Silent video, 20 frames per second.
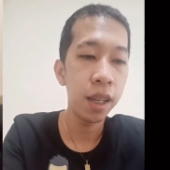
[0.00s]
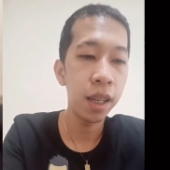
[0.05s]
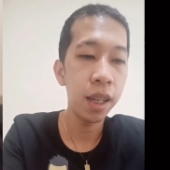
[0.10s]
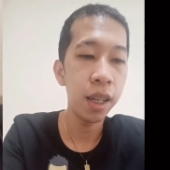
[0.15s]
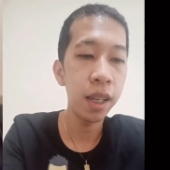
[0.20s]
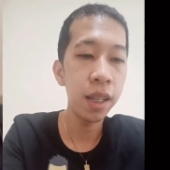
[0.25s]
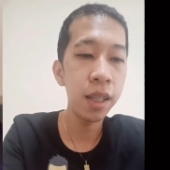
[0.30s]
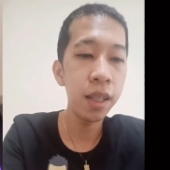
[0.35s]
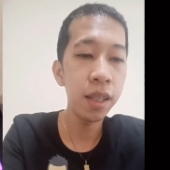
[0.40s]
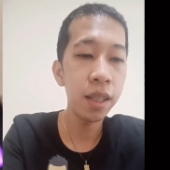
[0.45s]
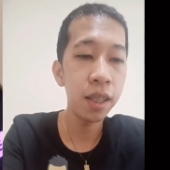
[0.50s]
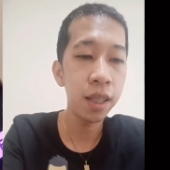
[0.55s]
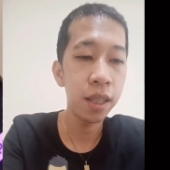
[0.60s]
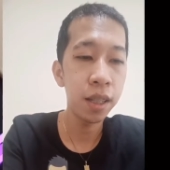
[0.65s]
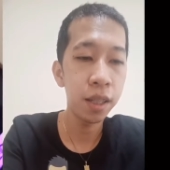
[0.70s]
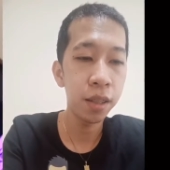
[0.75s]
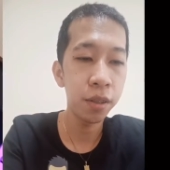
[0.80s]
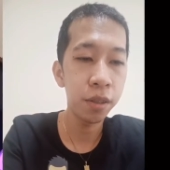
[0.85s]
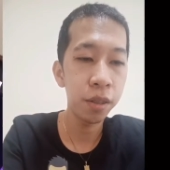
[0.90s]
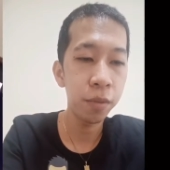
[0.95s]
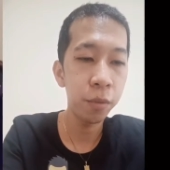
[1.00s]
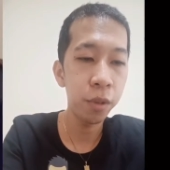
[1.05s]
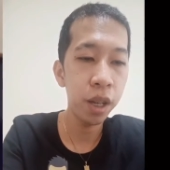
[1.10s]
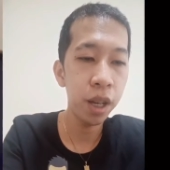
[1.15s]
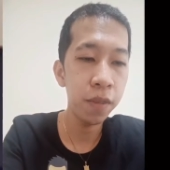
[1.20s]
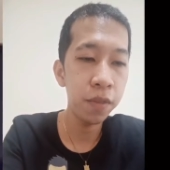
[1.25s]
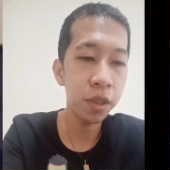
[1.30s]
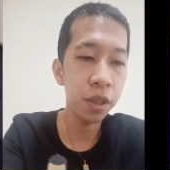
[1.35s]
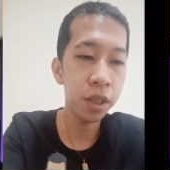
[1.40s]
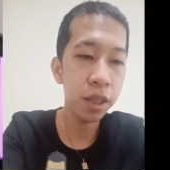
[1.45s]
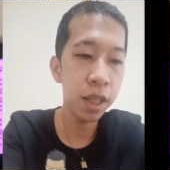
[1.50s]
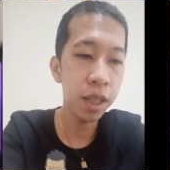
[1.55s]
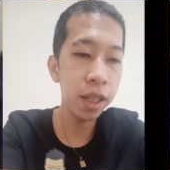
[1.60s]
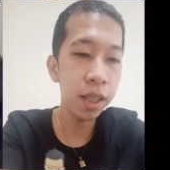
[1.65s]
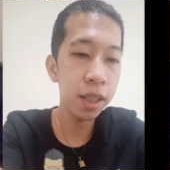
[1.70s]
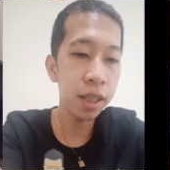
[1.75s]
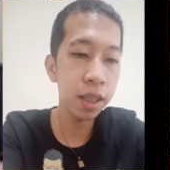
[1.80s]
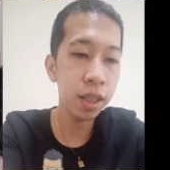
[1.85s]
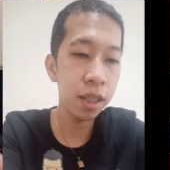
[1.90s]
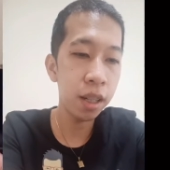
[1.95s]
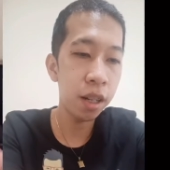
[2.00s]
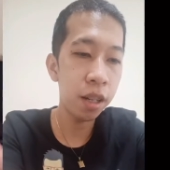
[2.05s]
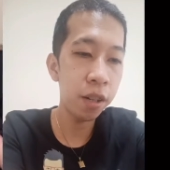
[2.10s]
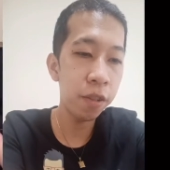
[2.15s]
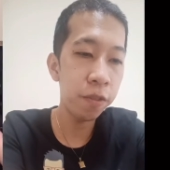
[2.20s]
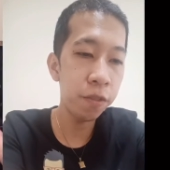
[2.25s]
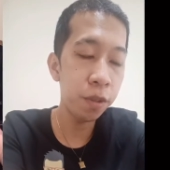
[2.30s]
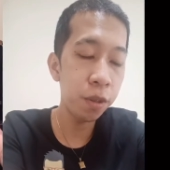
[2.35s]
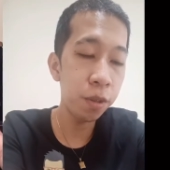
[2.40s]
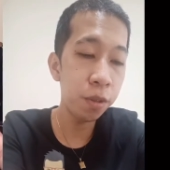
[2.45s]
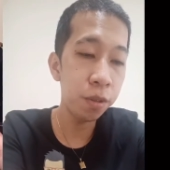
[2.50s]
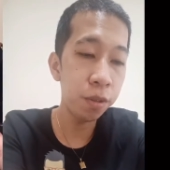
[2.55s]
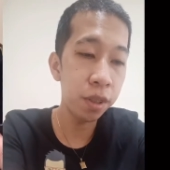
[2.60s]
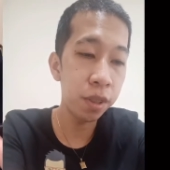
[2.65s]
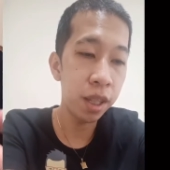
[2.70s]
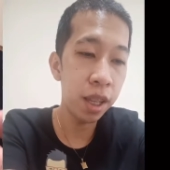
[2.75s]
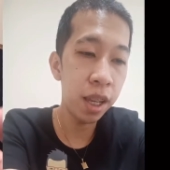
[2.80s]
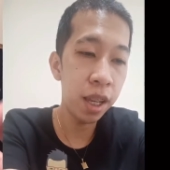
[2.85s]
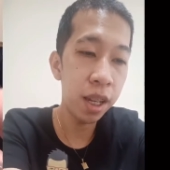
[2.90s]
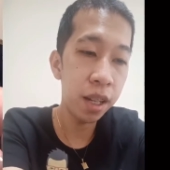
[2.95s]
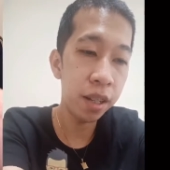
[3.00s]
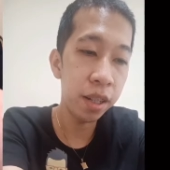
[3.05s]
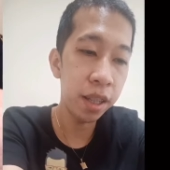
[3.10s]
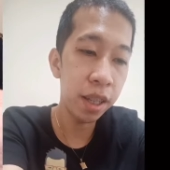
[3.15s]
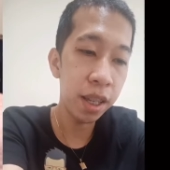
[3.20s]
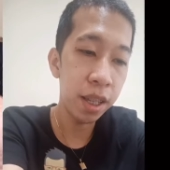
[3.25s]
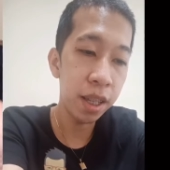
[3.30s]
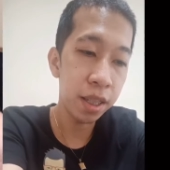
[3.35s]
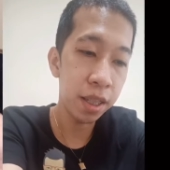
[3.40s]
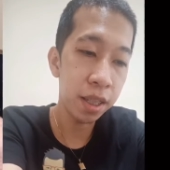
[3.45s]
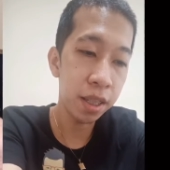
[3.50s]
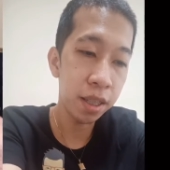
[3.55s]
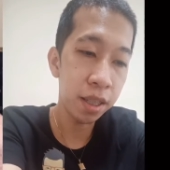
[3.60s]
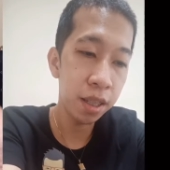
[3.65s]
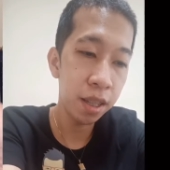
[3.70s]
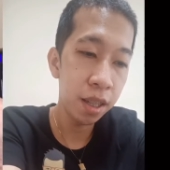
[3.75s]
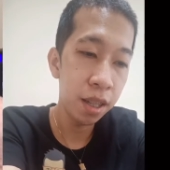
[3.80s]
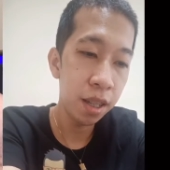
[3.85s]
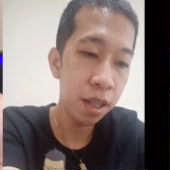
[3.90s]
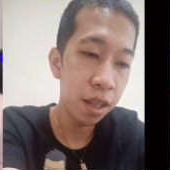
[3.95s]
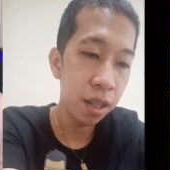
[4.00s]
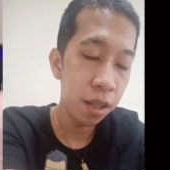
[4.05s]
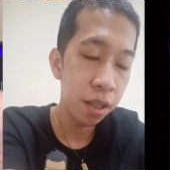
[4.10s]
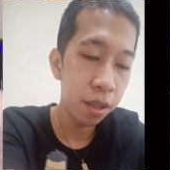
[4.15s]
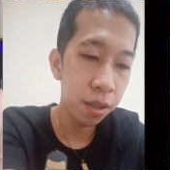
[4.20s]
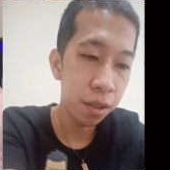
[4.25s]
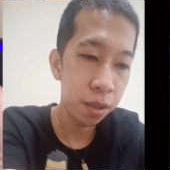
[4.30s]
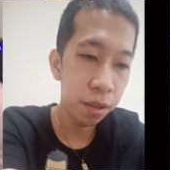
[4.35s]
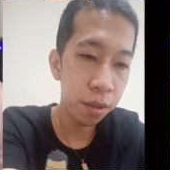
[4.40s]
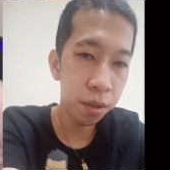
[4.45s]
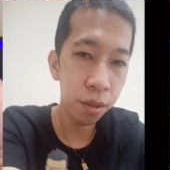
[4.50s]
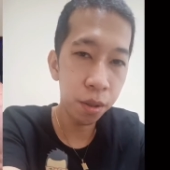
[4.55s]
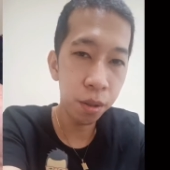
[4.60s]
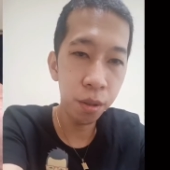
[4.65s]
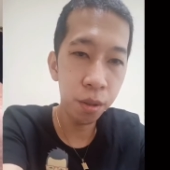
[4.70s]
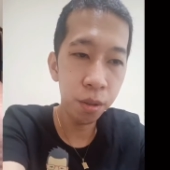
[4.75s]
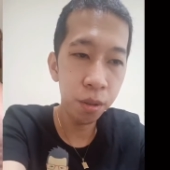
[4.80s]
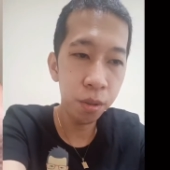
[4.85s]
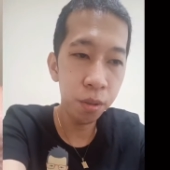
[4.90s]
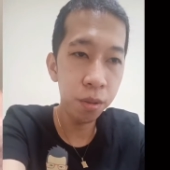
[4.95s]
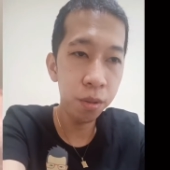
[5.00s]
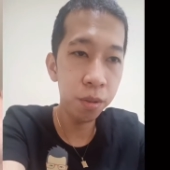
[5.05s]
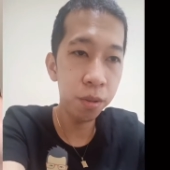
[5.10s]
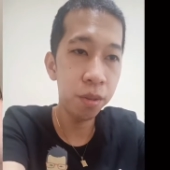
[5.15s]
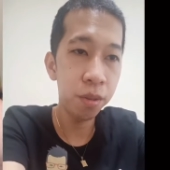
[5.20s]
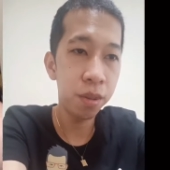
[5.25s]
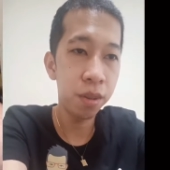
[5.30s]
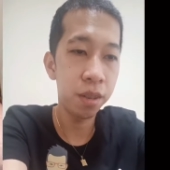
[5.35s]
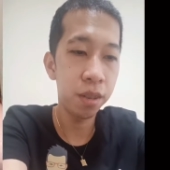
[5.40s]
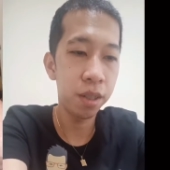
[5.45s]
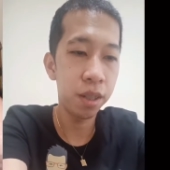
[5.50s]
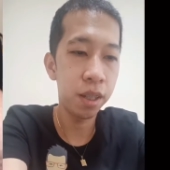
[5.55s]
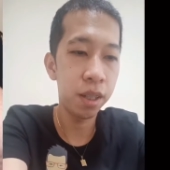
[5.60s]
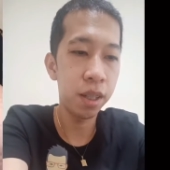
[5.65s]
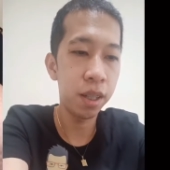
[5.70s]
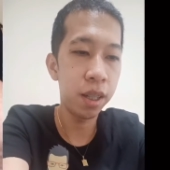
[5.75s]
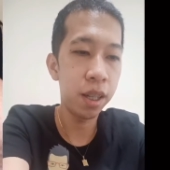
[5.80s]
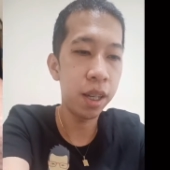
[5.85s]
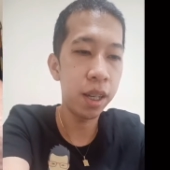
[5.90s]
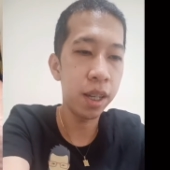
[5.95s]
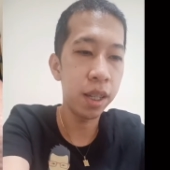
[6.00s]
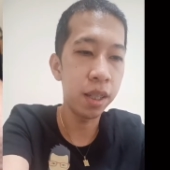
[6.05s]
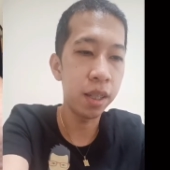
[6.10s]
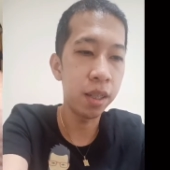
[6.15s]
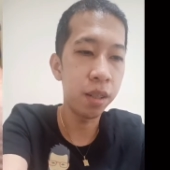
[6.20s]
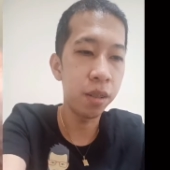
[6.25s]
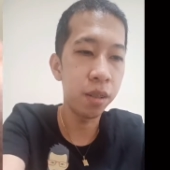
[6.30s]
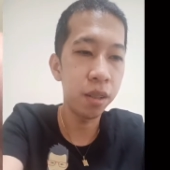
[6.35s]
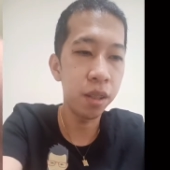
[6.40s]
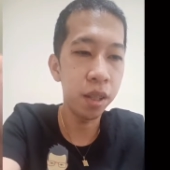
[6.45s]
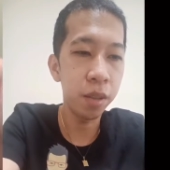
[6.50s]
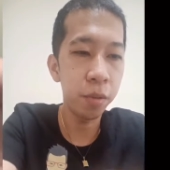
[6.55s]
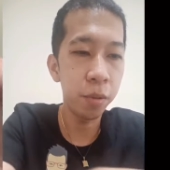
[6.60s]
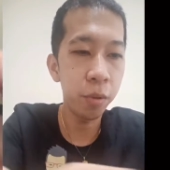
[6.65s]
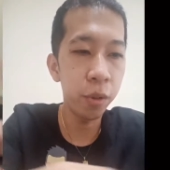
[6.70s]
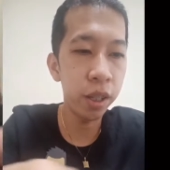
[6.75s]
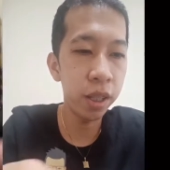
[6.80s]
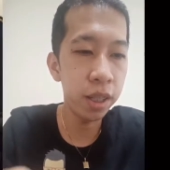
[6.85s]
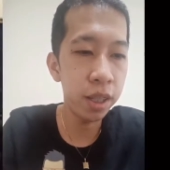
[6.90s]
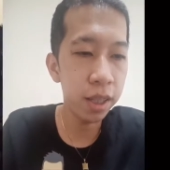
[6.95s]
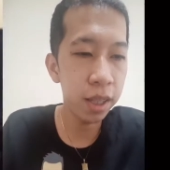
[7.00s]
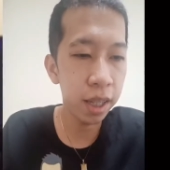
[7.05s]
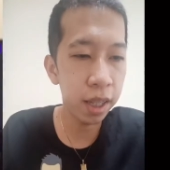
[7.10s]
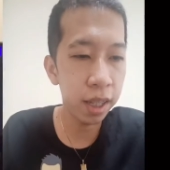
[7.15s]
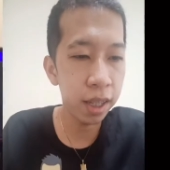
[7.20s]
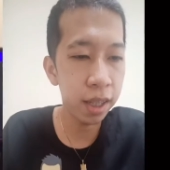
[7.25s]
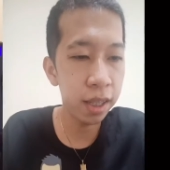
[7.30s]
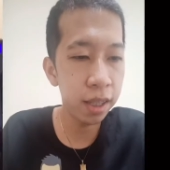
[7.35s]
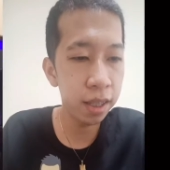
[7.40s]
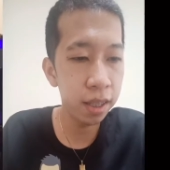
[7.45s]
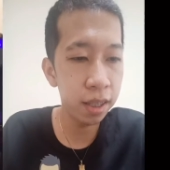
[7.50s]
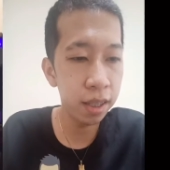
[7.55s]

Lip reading: And we have to tilt our phone. There it is. So, wait a second.